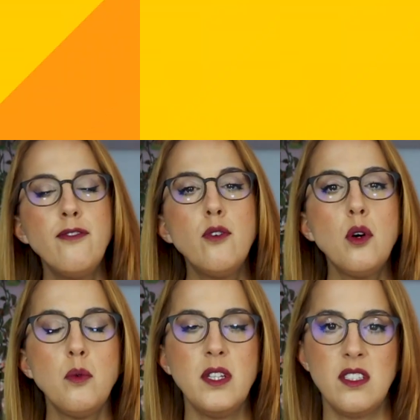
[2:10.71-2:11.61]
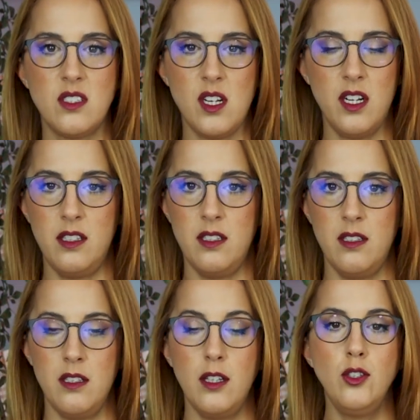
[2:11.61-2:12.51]
Before we start,
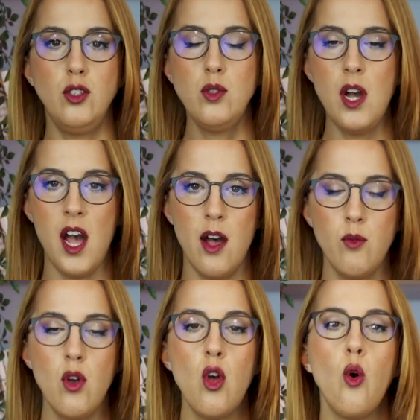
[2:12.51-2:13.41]
you have